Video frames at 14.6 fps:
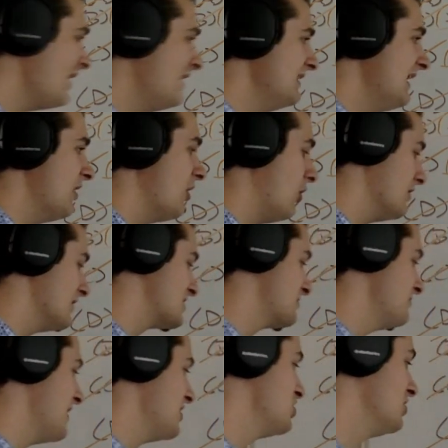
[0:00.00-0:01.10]
And they are
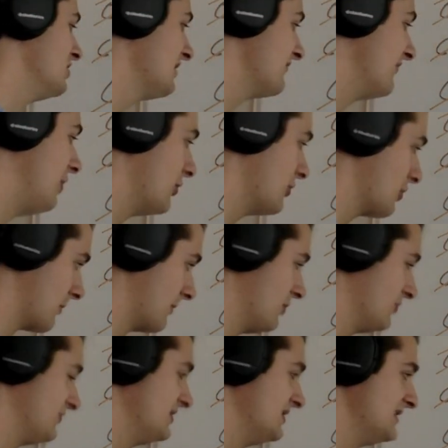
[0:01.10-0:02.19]
especially
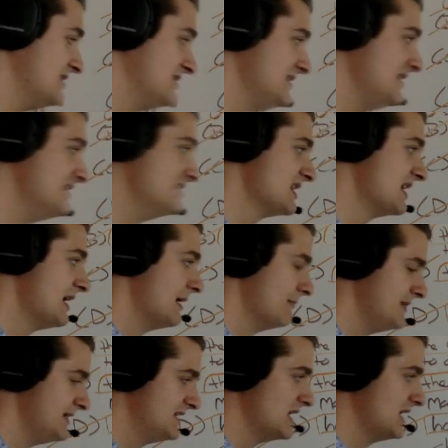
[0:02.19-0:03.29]
vulnerable to disease
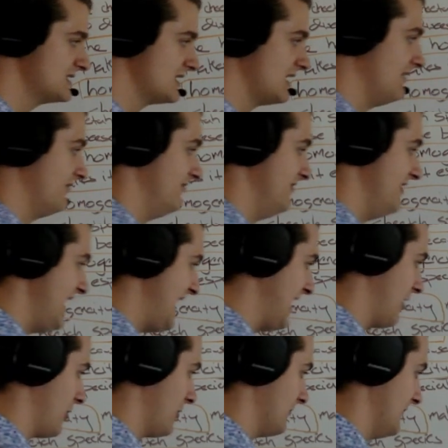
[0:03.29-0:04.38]
because of
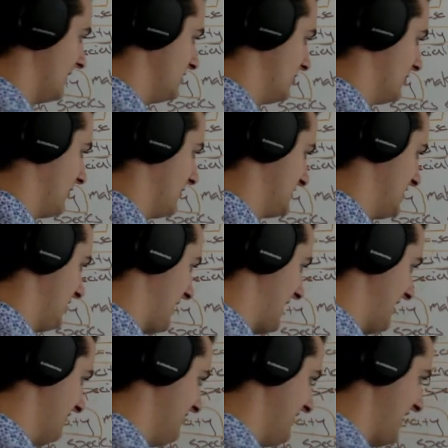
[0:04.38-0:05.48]
their, and you'll notice here
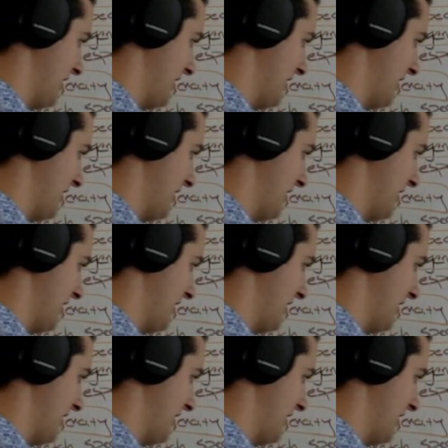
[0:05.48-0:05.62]
I have